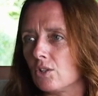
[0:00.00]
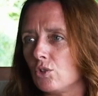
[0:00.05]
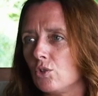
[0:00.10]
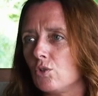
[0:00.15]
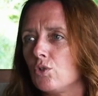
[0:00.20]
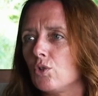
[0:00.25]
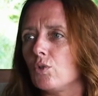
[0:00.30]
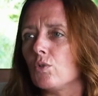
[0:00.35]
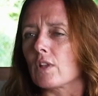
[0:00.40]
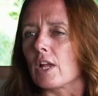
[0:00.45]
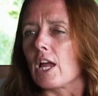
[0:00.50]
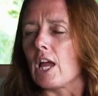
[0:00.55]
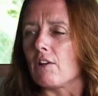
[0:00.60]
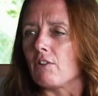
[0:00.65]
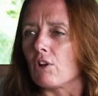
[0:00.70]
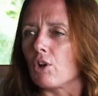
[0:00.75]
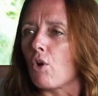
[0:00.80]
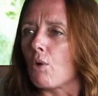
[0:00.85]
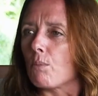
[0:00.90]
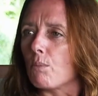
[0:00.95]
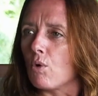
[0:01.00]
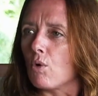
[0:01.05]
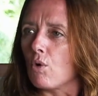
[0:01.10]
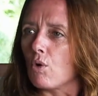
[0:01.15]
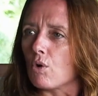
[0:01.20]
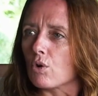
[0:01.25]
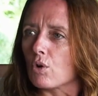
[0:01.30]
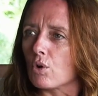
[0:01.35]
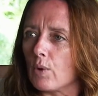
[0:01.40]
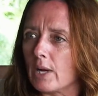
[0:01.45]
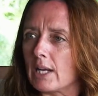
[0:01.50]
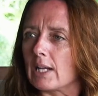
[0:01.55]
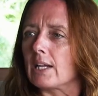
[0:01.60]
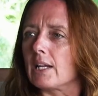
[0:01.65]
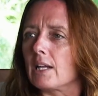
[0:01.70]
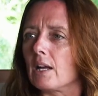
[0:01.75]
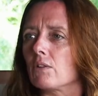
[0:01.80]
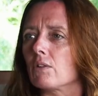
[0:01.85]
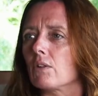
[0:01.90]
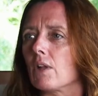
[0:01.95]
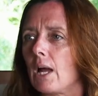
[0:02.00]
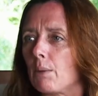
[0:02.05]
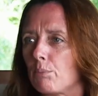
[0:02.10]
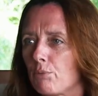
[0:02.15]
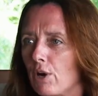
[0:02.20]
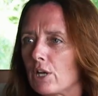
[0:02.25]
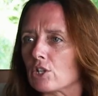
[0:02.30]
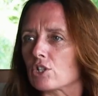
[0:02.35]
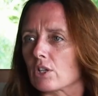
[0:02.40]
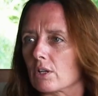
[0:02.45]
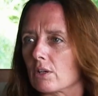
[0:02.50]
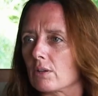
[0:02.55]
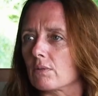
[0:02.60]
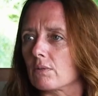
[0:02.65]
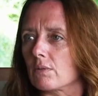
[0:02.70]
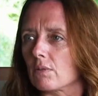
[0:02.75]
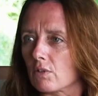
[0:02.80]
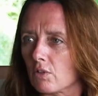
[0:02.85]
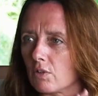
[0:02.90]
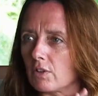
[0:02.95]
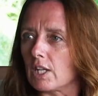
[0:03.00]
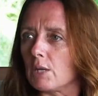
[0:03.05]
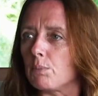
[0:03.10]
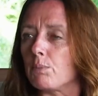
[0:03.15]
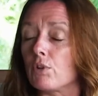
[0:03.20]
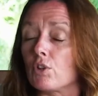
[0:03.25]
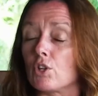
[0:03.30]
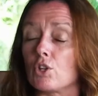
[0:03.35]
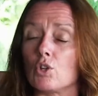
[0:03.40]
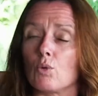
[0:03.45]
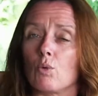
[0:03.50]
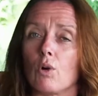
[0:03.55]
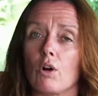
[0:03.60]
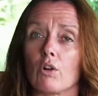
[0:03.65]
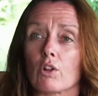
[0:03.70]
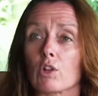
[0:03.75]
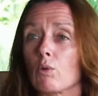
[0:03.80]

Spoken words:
You use air a lot more quickly at pressure, so the deeper that you are.